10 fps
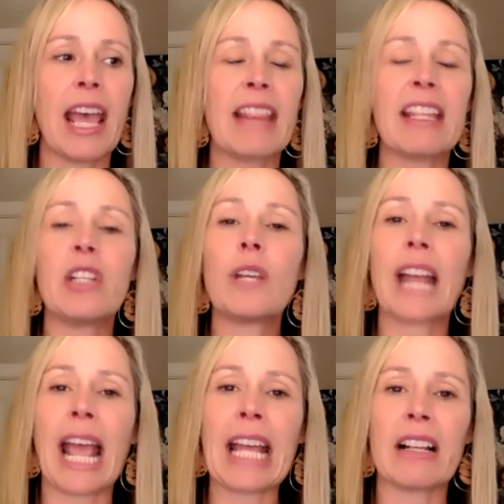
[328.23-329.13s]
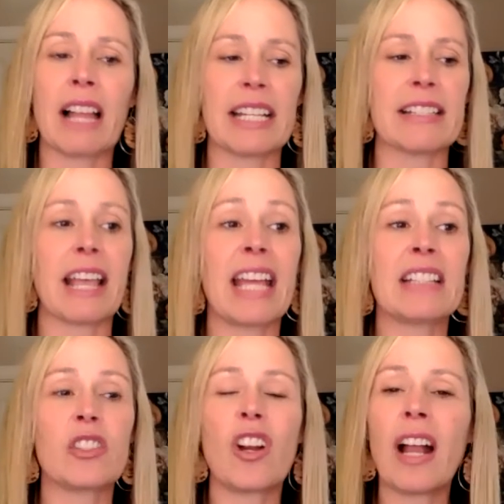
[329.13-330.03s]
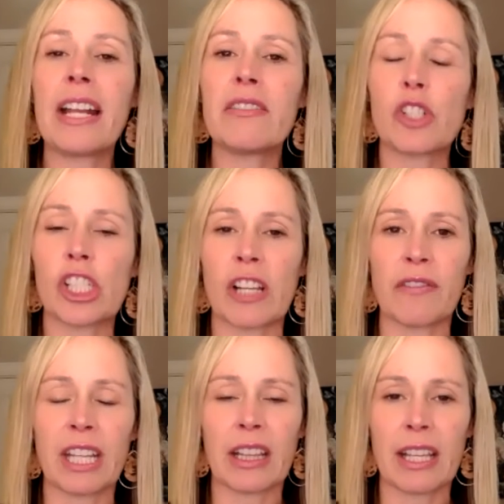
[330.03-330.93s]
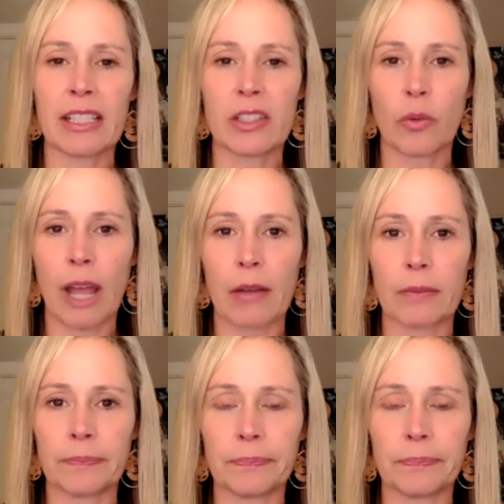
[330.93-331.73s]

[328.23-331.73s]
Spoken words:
And then you can analyze and start kind of shifting things around.